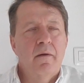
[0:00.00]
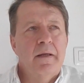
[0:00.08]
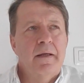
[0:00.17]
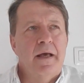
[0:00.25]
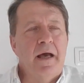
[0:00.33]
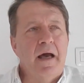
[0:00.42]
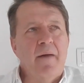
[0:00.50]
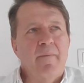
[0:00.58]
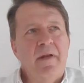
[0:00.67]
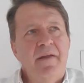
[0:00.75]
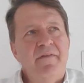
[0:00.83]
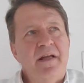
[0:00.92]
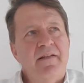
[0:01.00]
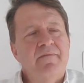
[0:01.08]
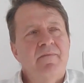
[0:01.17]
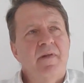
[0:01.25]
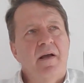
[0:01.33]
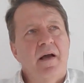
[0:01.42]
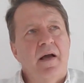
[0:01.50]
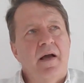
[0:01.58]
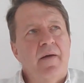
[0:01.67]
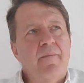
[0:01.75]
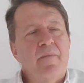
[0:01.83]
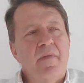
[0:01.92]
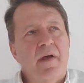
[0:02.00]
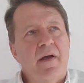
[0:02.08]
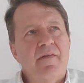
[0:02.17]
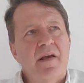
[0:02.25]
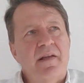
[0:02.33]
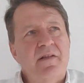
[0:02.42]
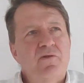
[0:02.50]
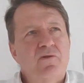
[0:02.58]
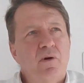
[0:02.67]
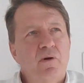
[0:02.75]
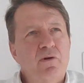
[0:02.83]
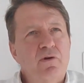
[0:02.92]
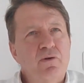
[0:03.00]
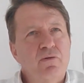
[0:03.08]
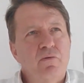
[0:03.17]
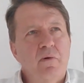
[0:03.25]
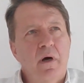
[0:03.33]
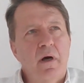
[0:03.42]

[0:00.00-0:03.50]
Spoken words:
Yeah, I believe that, as I told you,